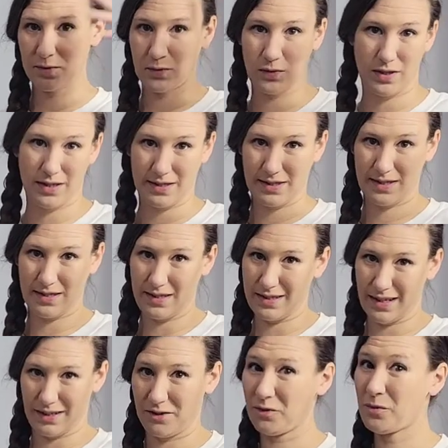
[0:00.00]
so that's a
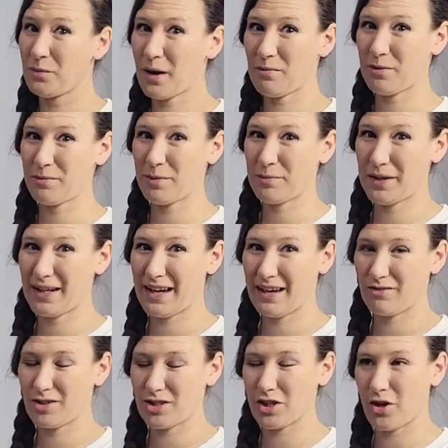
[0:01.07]
technical problem I'm gonna
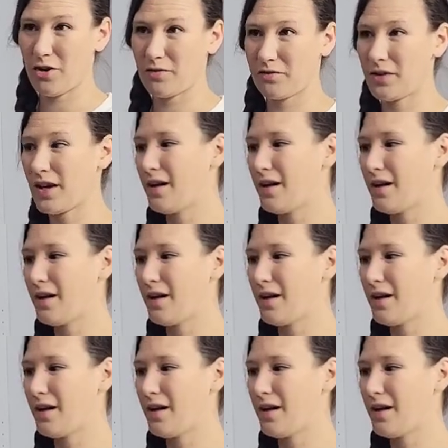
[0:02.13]
have to solve.